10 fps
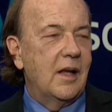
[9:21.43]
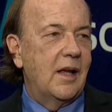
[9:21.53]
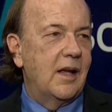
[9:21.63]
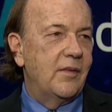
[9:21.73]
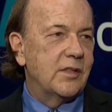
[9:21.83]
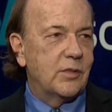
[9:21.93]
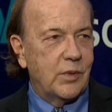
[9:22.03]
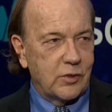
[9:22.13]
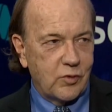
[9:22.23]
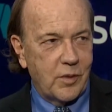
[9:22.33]
And this is
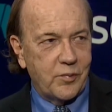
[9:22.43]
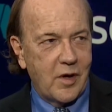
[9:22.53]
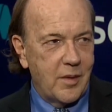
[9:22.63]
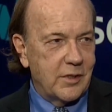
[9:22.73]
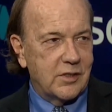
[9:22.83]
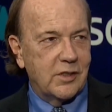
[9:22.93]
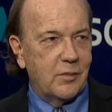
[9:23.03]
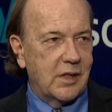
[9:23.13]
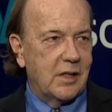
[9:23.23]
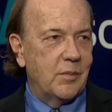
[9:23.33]
what Trump promised,
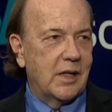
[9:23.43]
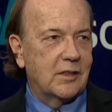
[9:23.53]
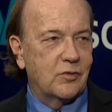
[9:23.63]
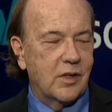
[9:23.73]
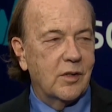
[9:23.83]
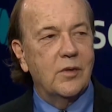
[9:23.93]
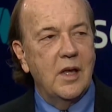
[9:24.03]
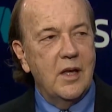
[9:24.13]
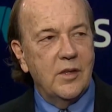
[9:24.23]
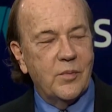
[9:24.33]
we're getting back to trend growth.